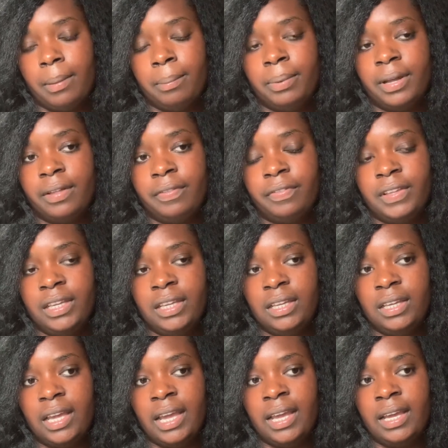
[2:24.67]
but
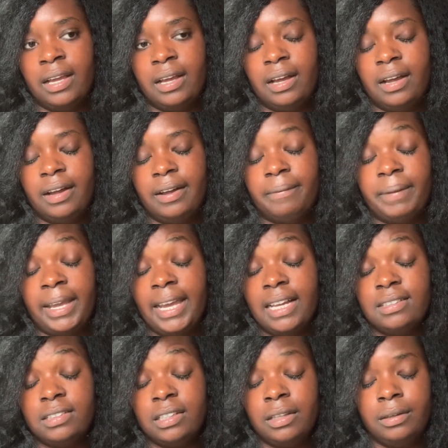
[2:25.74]
the
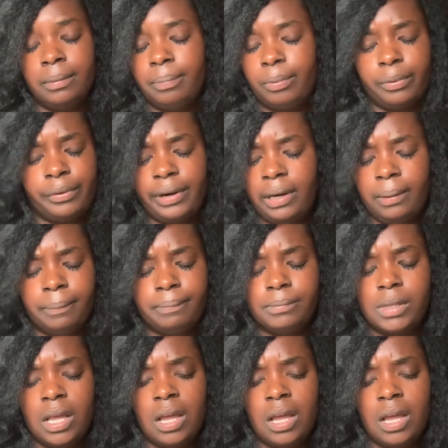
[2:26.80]
ASN program,